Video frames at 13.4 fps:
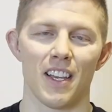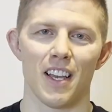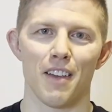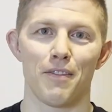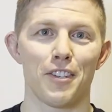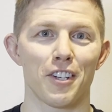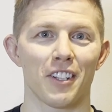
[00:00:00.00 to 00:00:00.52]

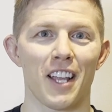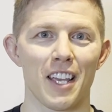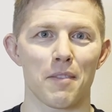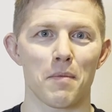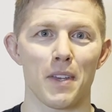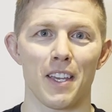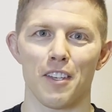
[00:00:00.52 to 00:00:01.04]
If you're
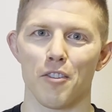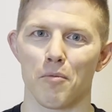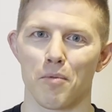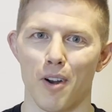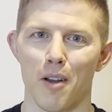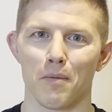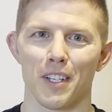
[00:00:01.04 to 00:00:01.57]
like me, you'll
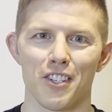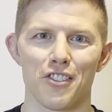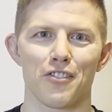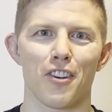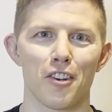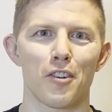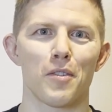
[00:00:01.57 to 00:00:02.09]
probably
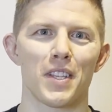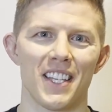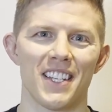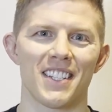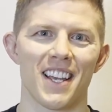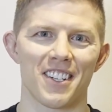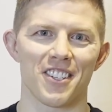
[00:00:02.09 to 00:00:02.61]
struggle with
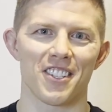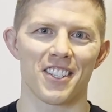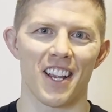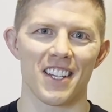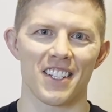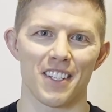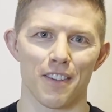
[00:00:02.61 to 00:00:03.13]
these
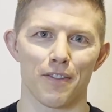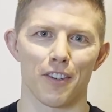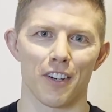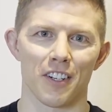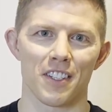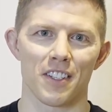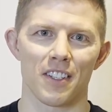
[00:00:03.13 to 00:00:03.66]
exercises at
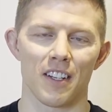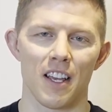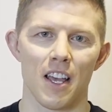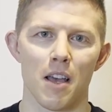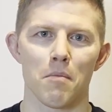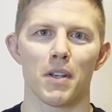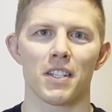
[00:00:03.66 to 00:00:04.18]
first,
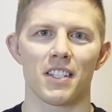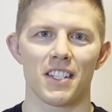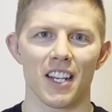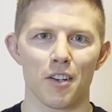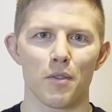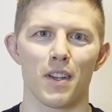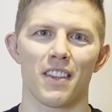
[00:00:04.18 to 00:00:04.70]
but
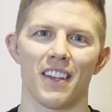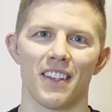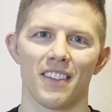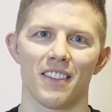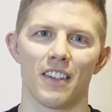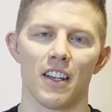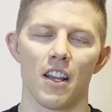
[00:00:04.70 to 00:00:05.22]
stick with
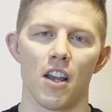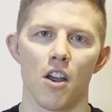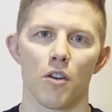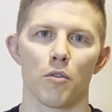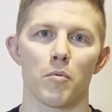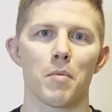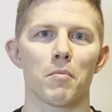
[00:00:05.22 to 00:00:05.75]
it.
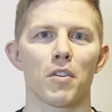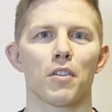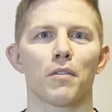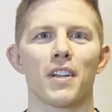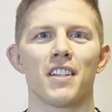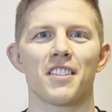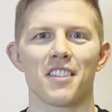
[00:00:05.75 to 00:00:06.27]
Remember, the
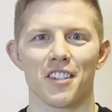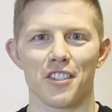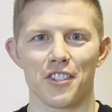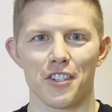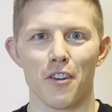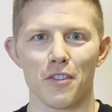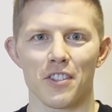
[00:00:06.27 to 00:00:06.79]
research
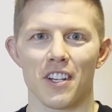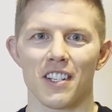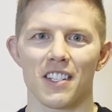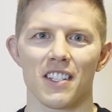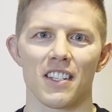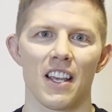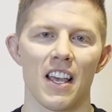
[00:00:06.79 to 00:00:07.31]
shows
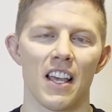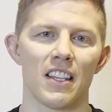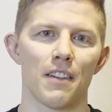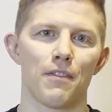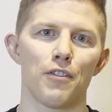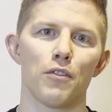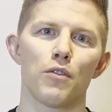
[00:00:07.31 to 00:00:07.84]
us
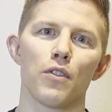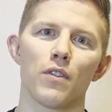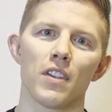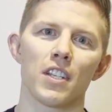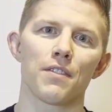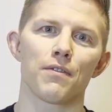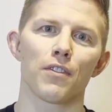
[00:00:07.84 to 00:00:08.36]
that if you do
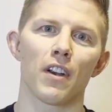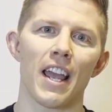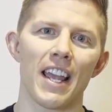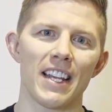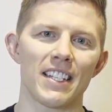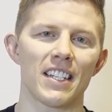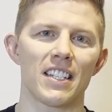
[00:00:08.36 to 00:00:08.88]
this for
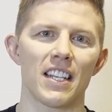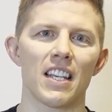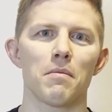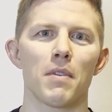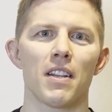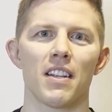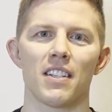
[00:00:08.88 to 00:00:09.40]
8 to 10
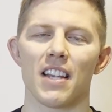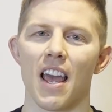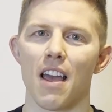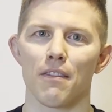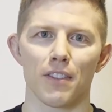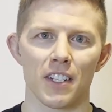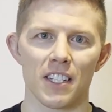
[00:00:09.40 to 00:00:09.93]
minutes
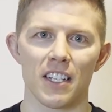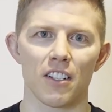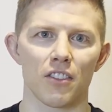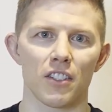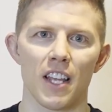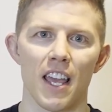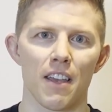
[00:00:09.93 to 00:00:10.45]
every
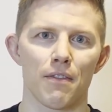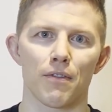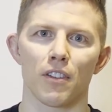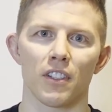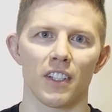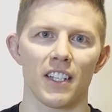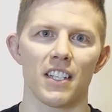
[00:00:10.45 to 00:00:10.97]
single day for
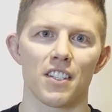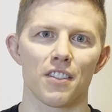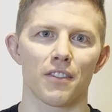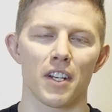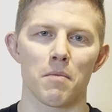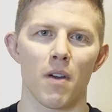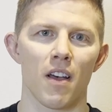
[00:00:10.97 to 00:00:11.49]
at least
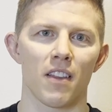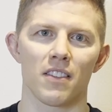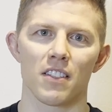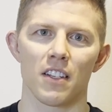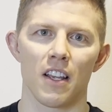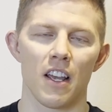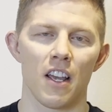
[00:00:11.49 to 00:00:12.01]
3
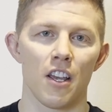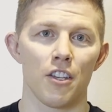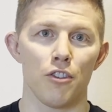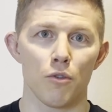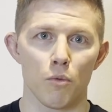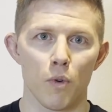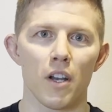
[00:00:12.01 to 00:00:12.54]
months,
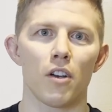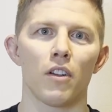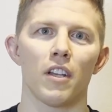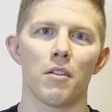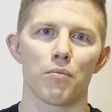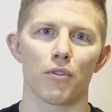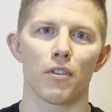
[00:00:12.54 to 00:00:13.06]
you will
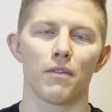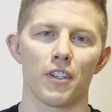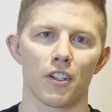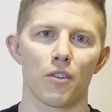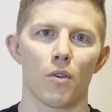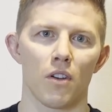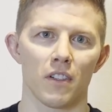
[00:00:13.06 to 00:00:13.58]
improve your
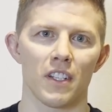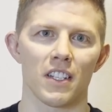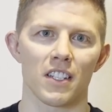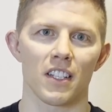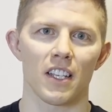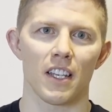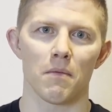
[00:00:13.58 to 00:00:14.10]
quality of
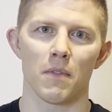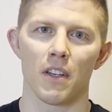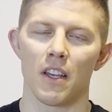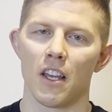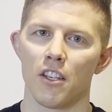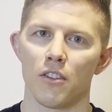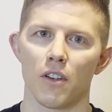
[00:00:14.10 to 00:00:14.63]
sleep.
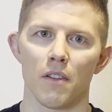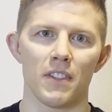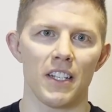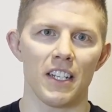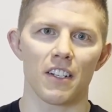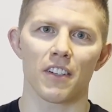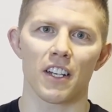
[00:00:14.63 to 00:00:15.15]
You'll have
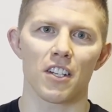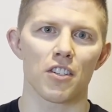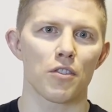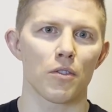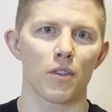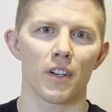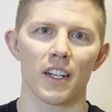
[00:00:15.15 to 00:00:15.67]
decreased
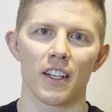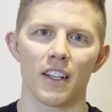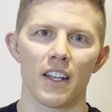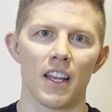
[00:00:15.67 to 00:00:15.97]
snoring,